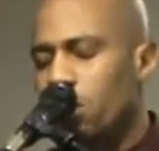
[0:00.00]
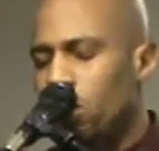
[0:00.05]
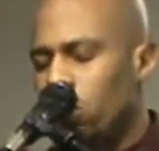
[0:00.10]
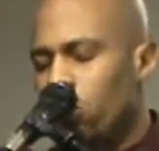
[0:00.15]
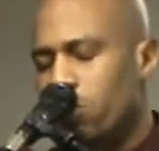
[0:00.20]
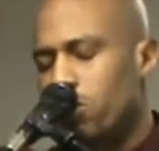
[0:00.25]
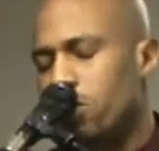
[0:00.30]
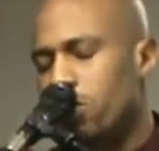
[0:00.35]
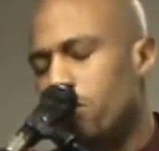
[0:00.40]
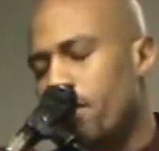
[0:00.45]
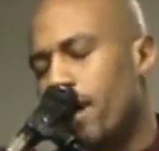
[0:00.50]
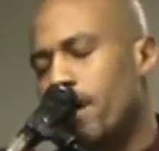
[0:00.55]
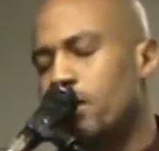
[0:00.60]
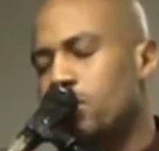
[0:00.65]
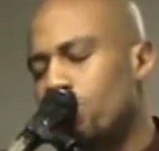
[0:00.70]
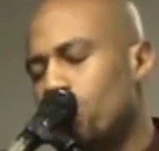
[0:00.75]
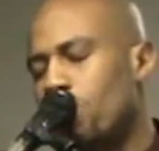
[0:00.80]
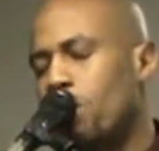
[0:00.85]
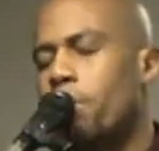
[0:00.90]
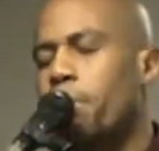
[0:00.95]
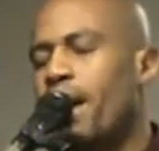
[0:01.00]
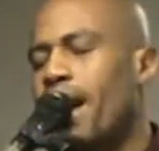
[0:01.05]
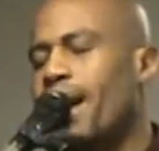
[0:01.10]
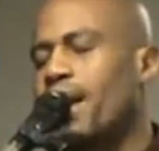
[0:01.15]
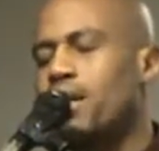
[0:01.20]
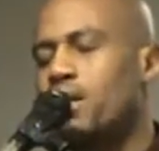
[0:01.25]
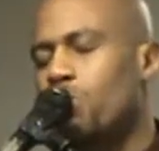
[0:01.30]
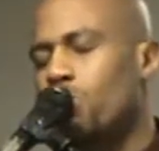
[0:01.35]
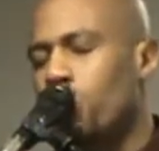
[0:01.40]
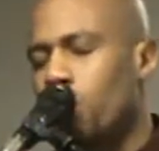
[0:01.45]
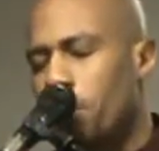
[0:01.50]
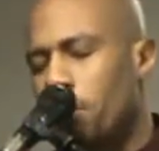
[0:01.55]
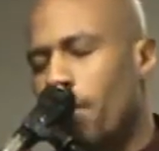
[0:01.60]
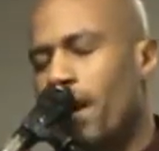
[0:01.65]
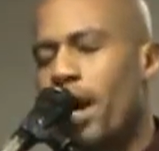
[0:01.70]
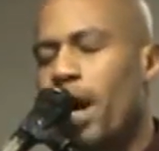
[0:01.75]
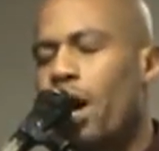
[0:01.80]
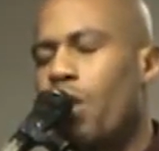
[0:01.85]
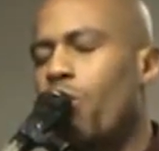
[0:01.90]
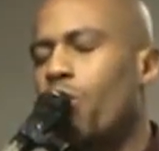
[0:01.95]
Lord, you made us one body, one
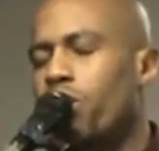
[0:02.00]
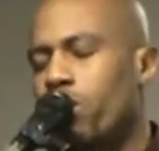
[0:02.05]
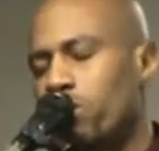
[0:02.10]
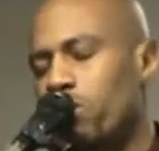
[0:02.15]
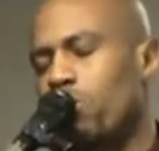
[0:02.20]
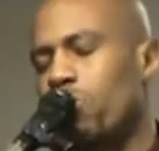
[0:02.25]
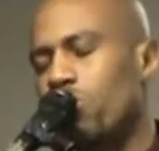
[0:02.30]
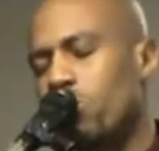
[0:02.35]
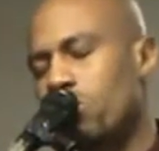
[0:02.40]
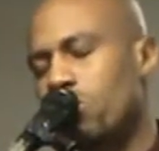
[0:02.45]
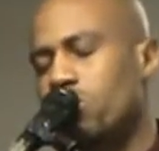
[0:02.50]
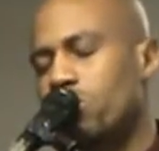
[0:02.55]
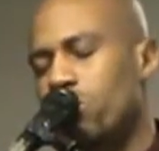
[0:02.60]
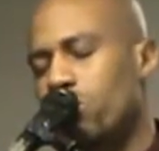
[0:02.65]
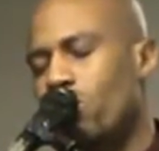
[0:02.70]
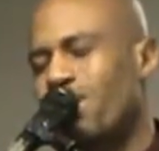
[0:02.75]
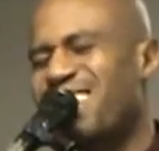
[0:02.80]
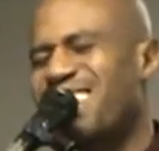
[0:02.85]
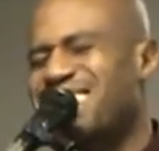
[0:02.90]
mind, one accord, Lord.